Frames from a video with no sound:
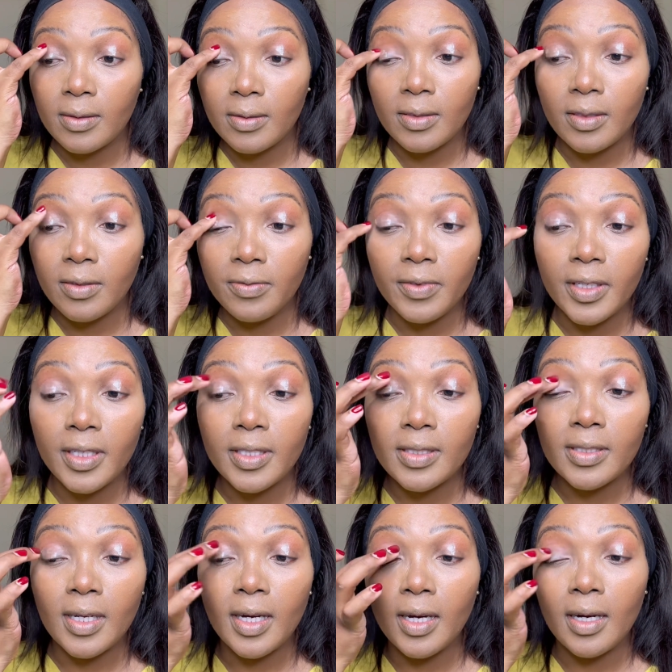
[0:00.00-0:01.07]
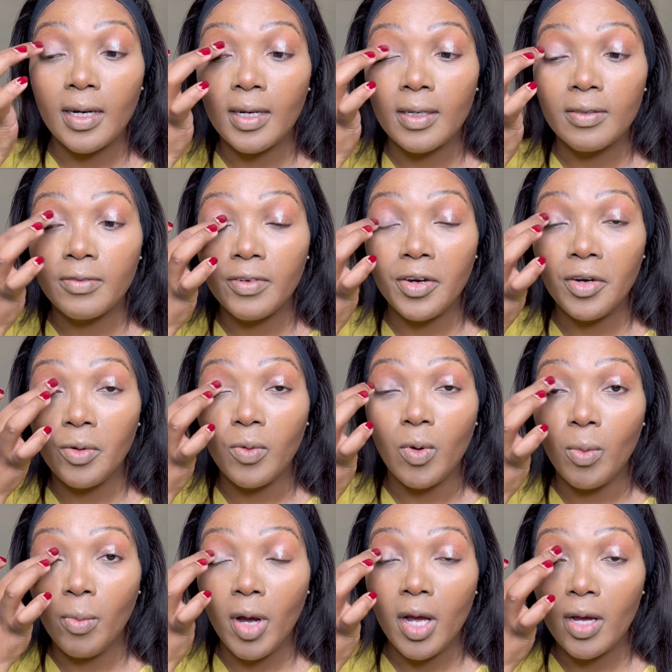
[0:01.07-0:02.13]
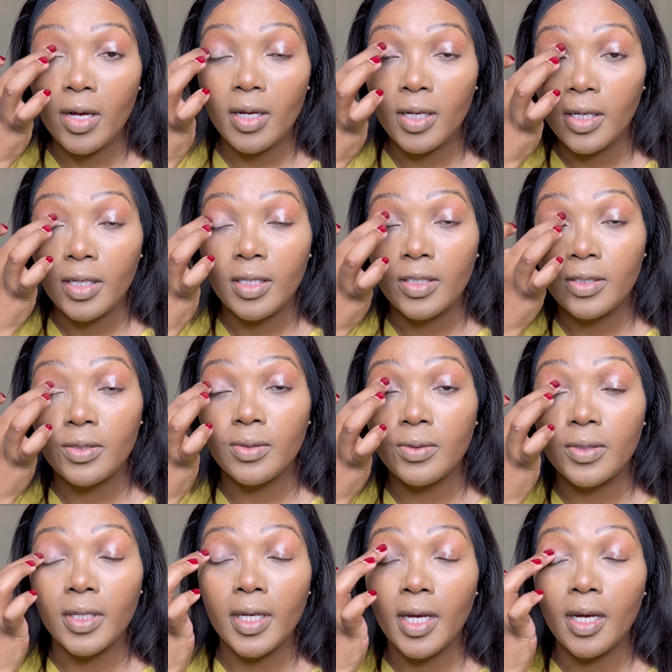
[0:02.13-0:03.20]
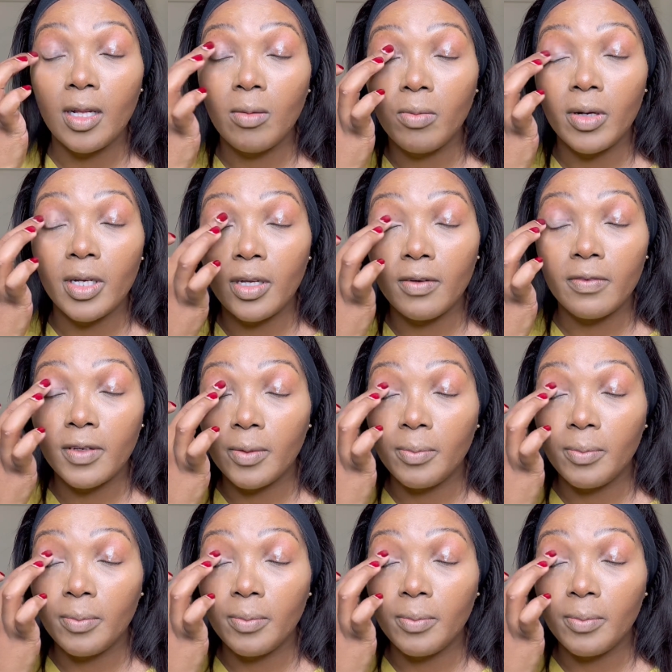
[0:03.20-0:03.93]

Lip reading: your fingers are very warm, so they help whatever